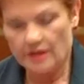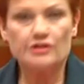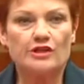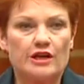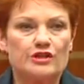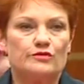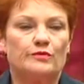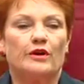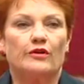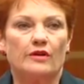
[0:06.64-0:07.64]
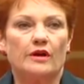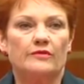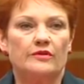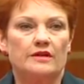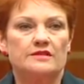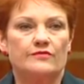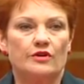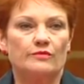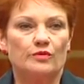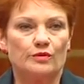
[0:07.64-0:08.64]
educational program that is
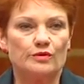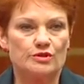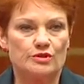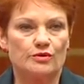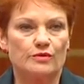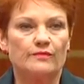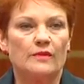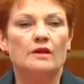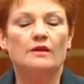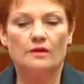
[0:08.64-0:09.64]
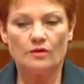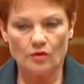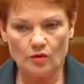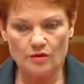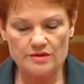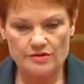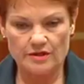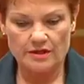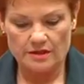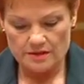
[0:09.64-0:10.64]
very important to all
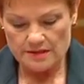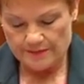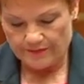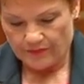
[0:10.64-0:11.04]
Australians.